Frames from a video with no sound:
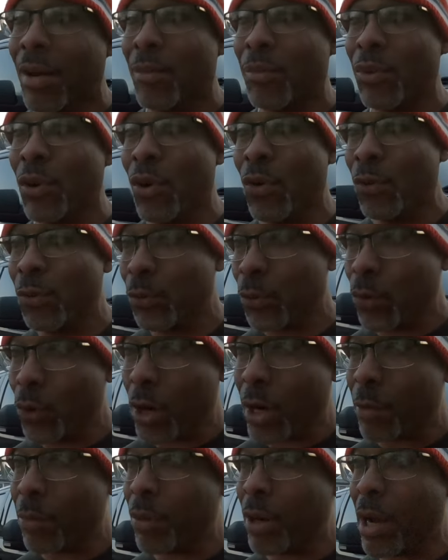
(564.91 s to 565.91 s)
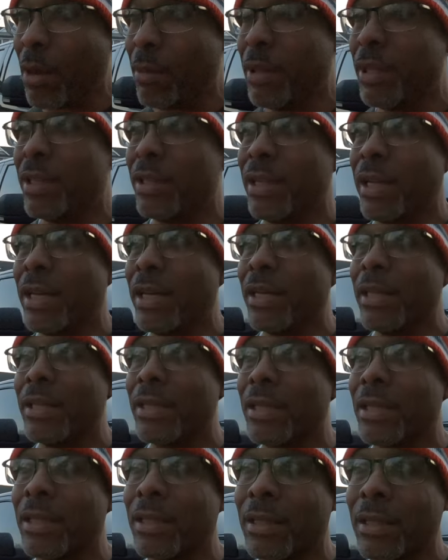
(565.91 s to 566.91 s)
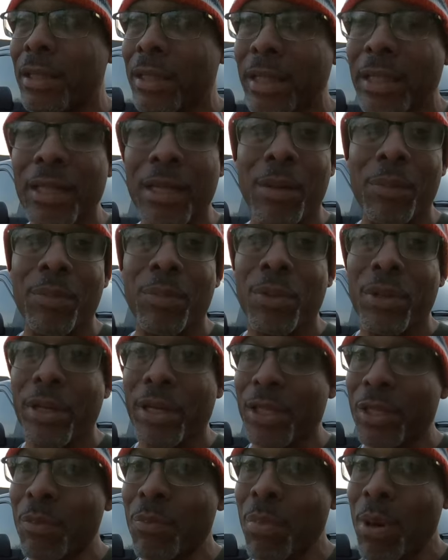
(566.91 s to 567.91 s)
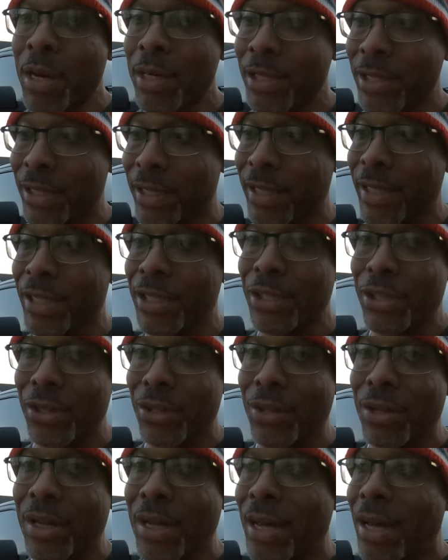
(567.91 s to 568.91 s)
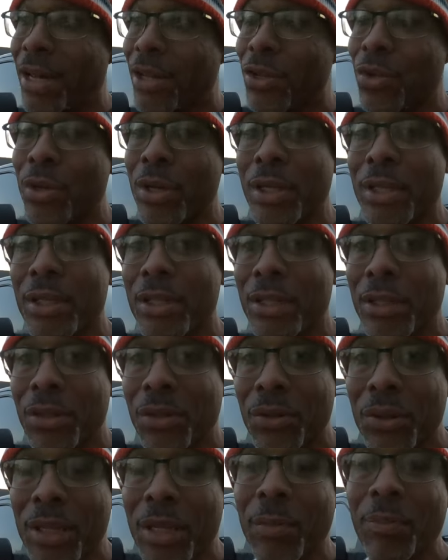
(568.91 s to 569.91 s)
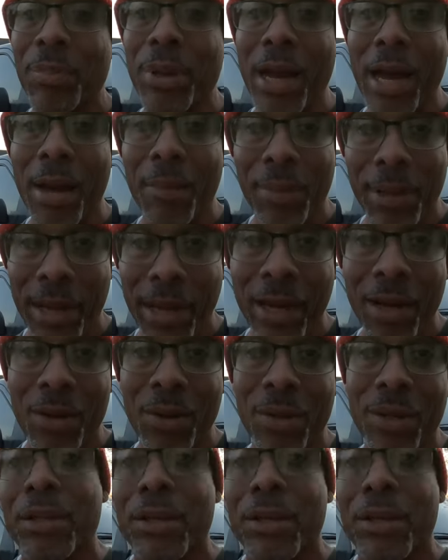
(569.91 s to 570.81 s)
Pro 4, I'd probably say is cleanup is much easier. You can literally pop out